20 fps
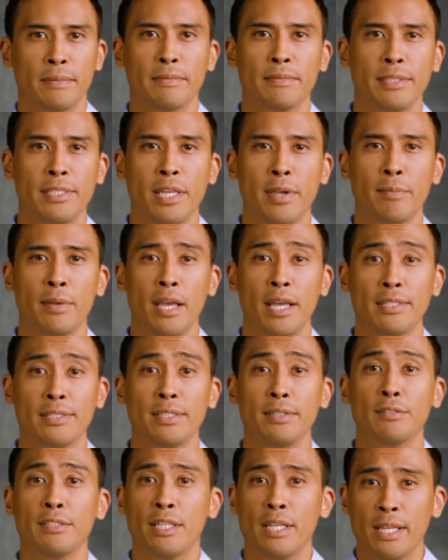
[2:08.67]
Some
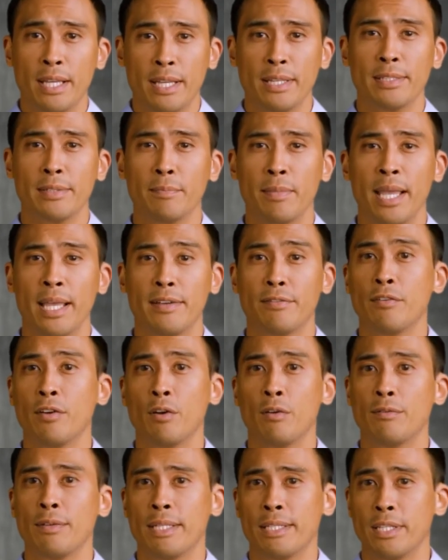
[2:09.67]
customs unions may
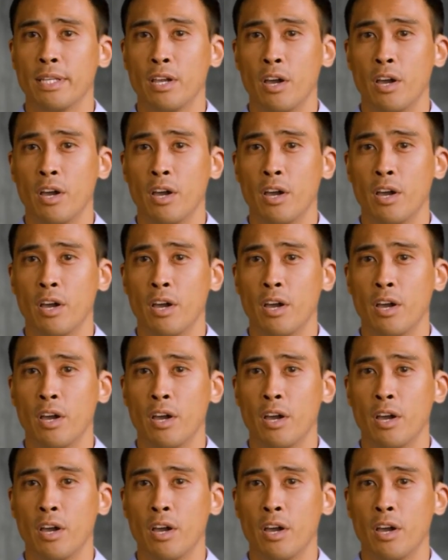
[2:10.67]
evolve into